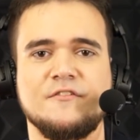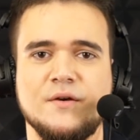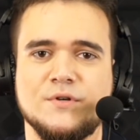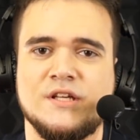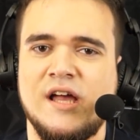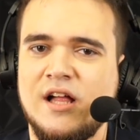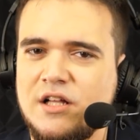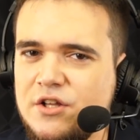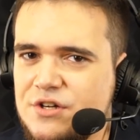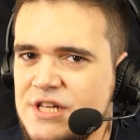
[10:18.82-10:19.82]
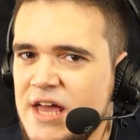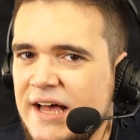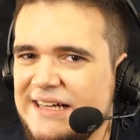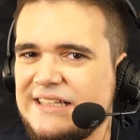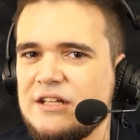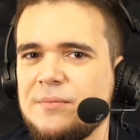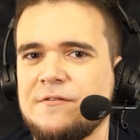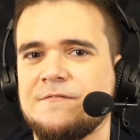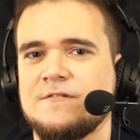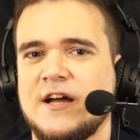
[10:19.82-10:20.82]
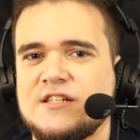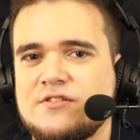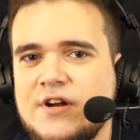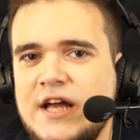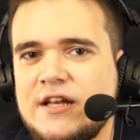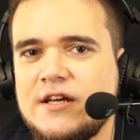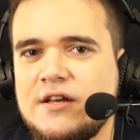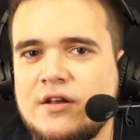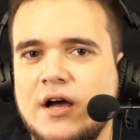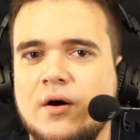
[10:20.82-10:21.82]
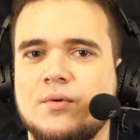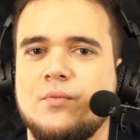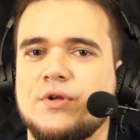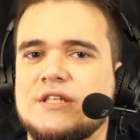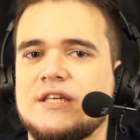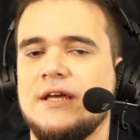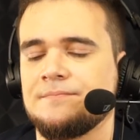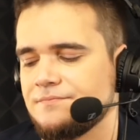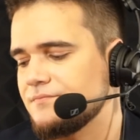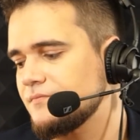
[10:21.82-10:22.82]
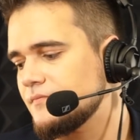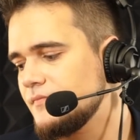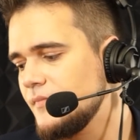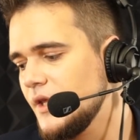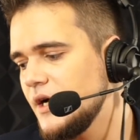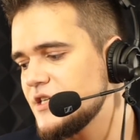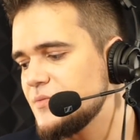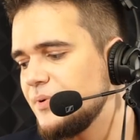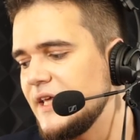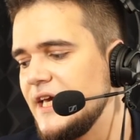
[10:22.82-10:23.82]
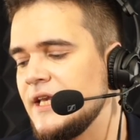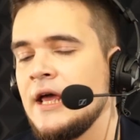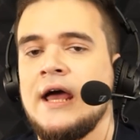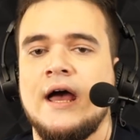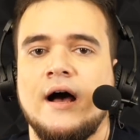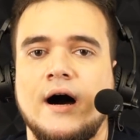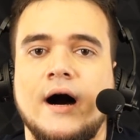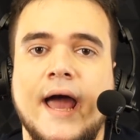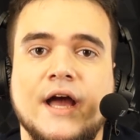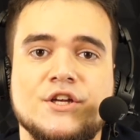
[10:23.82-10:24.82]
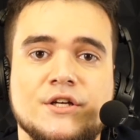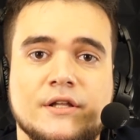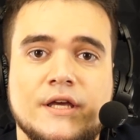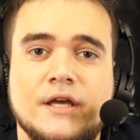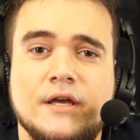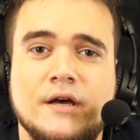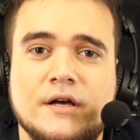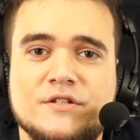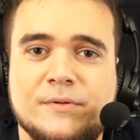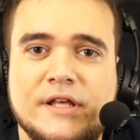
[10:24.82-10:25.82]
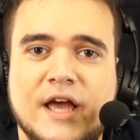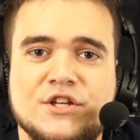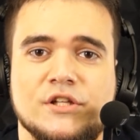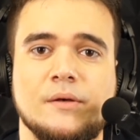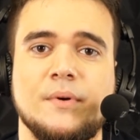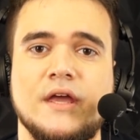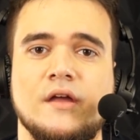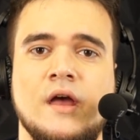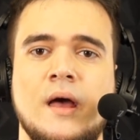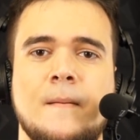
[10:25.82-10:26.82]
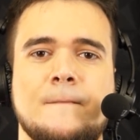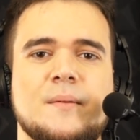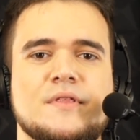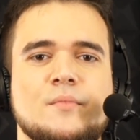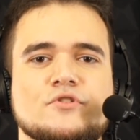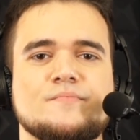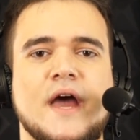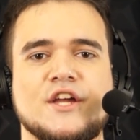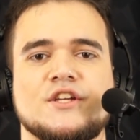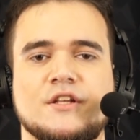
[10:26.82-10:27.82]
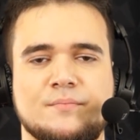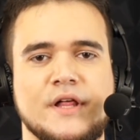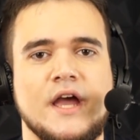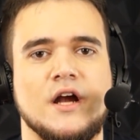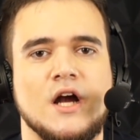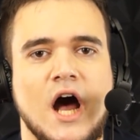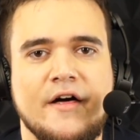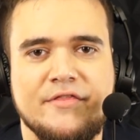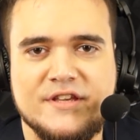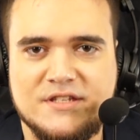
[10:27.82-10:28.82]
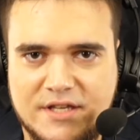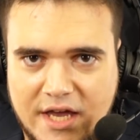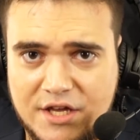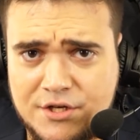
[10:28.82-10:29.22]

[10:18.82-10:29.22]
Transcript: He was looked a little bit frustrated. Uh, we would see uh, Spleen uh, actually uh, Spleen actually being maybe the most passionate player on the stage,